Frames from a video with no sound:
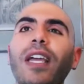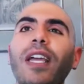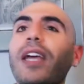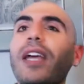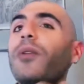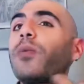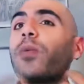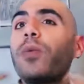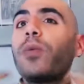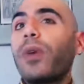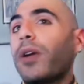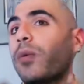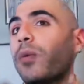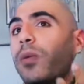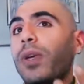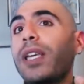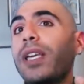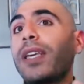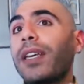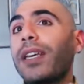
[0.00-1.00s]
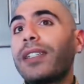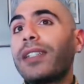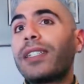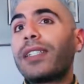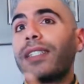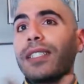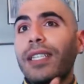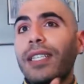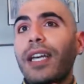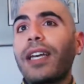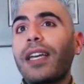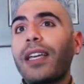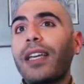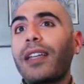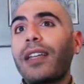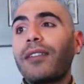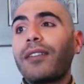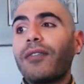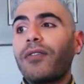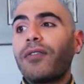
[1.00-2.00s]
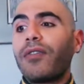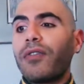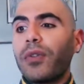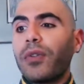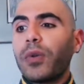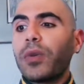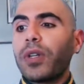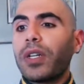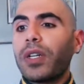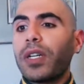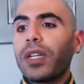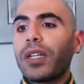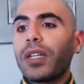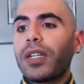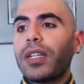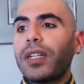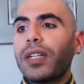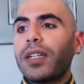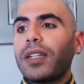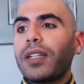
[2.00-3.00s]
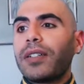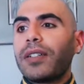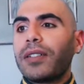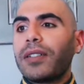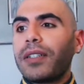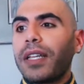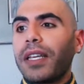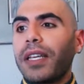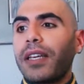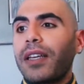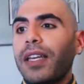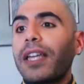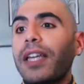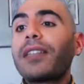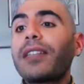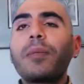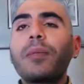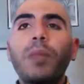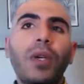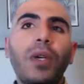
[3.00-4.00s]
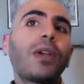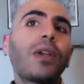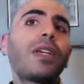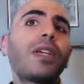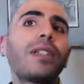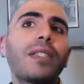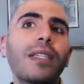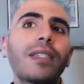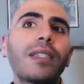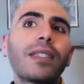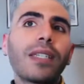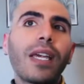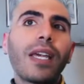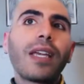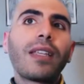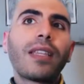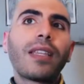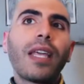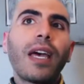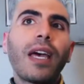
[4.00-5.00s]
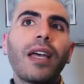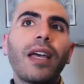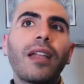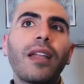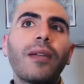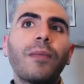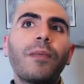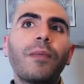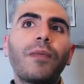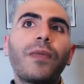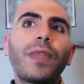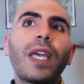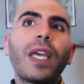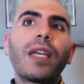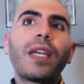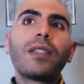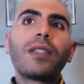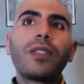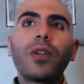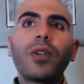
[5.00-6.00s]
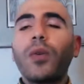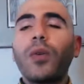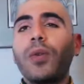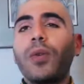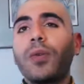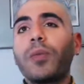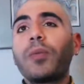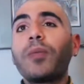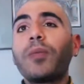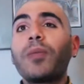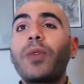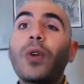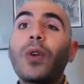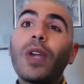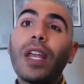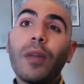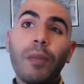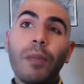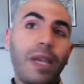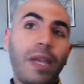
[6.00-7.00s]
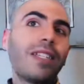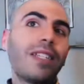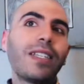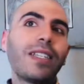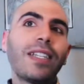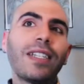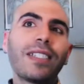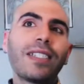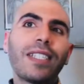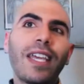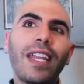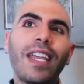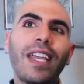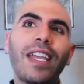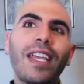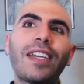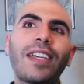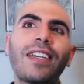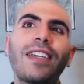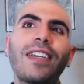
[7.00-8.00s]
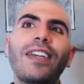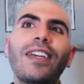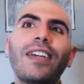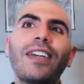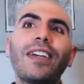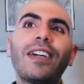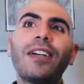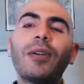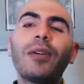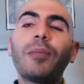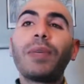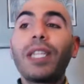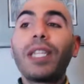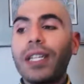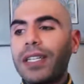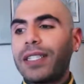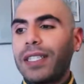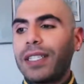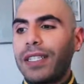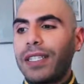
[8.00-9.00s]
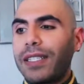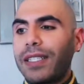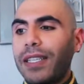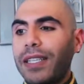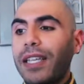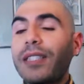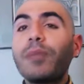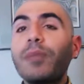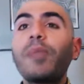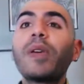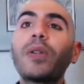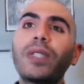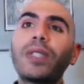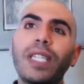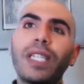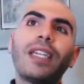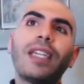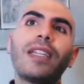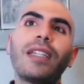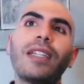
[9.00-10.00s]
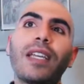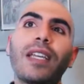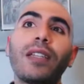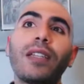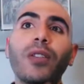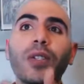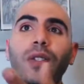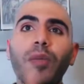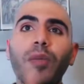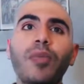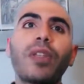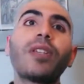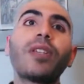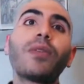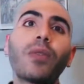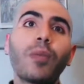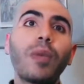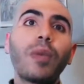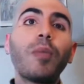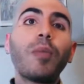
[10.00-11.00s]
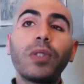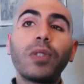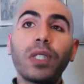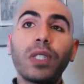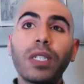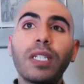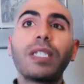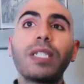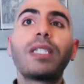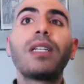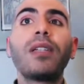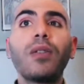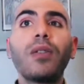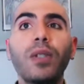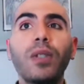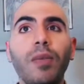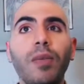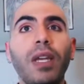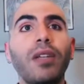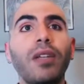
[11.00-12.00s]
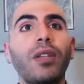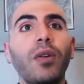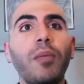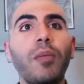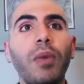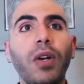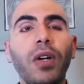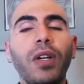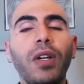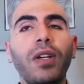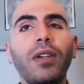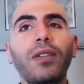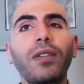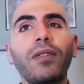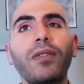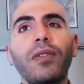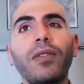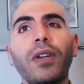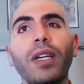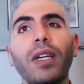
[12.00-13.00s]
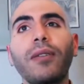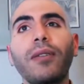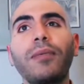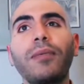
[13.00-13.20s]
and we can design for like experiences like that that don't create a maintenance headache because it's built in that there's a place for people to continue to make their mark, right?